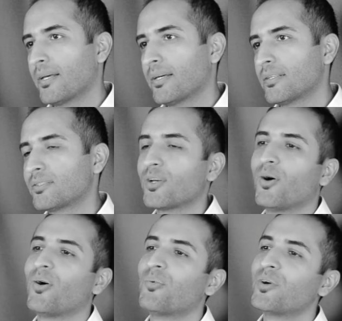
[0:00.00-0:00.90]

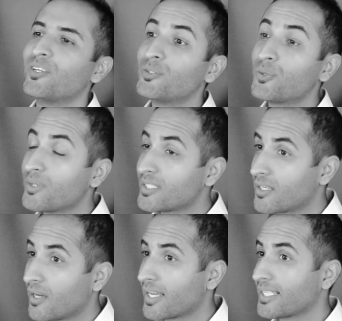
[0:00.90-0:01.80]
So when you do this
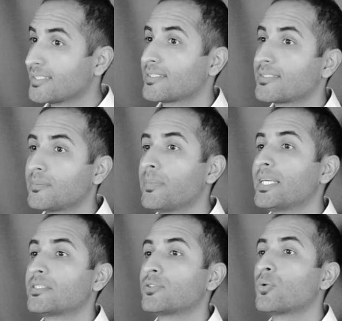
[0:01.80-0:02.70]
on a consistent
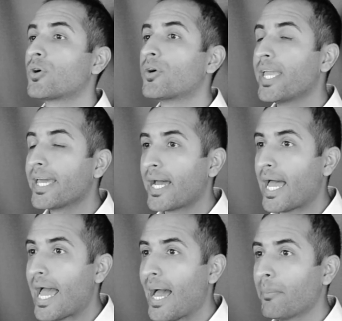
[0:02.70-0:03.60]
basis, you create a
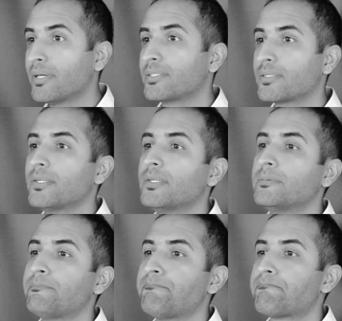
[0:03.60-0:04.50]
habit.
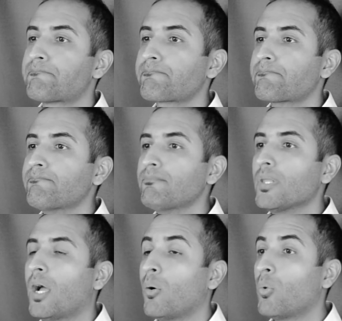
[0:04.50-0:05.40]

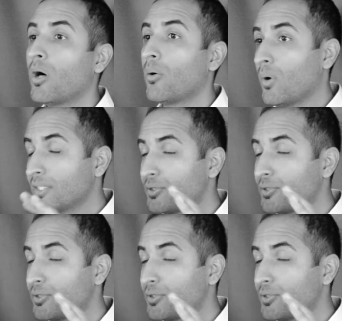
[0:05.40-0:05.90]
Once